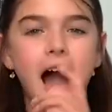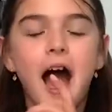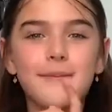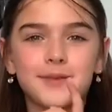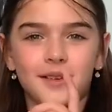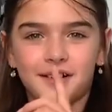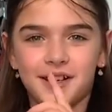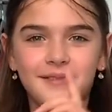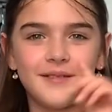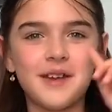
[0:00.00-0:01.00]
I'm
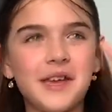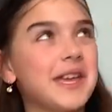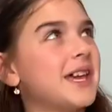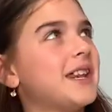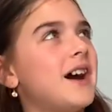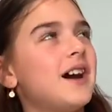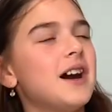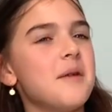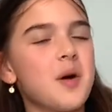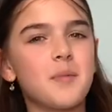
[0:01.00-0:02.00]
sorry, in
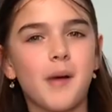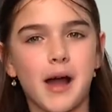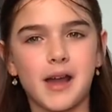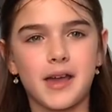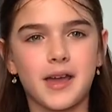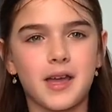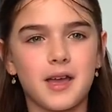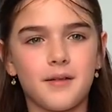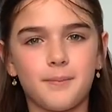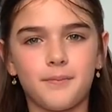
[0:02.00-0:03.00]
my
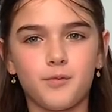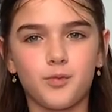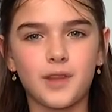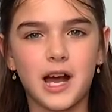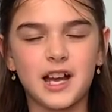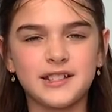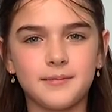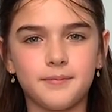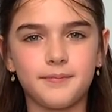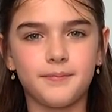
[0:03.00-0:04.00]

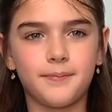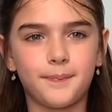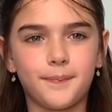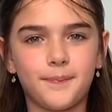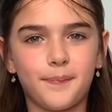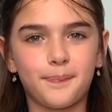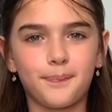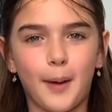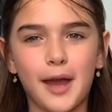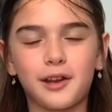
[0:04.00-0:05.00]

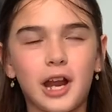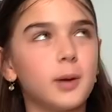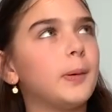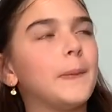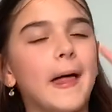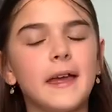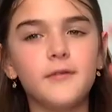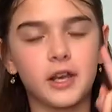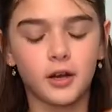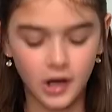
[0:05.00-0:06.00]
biodegradable ballet
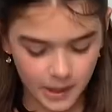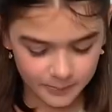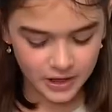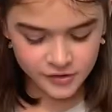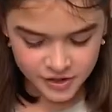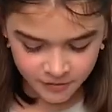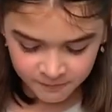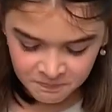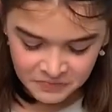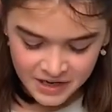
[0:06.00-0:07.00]
video up there too.
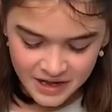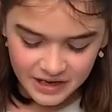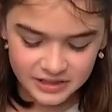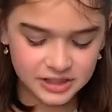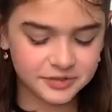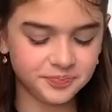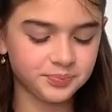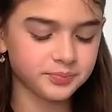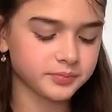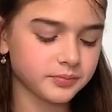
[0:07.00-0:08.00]

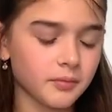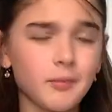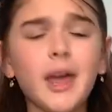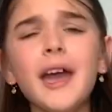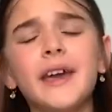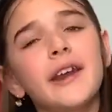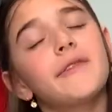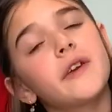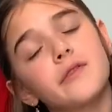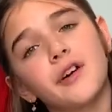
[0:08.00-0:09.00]
And I
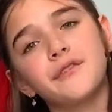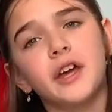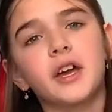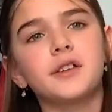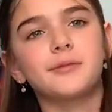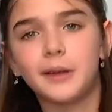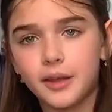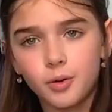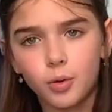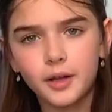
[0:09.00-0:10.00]
think thrifting is really
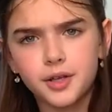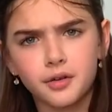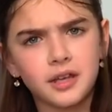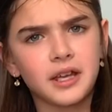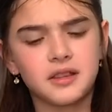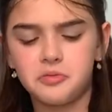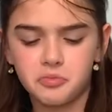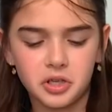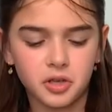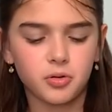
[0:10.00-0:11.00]
cool, and you can get some
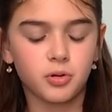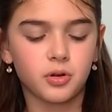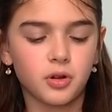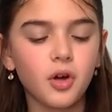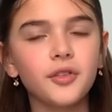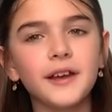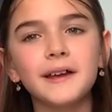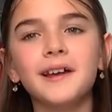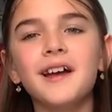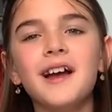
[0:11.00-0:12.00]
really cool
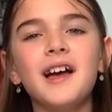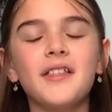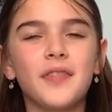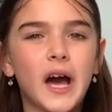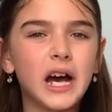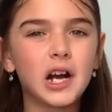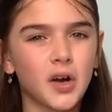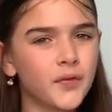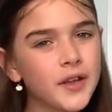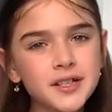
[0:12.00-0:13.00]
clothing that are
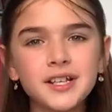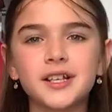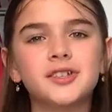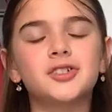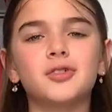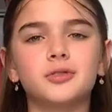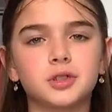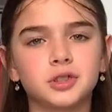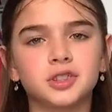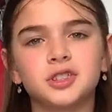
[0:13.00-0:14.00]
vintage
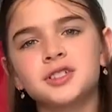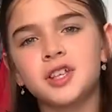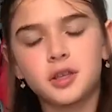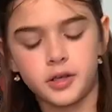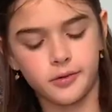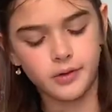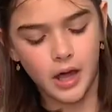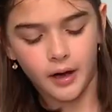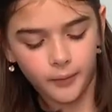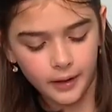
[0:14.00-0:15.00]
or just cute,
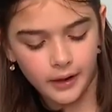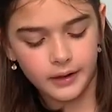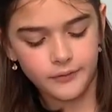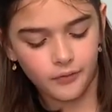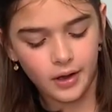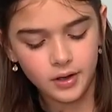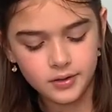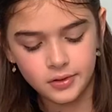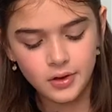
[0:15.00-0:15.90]
and I really love that.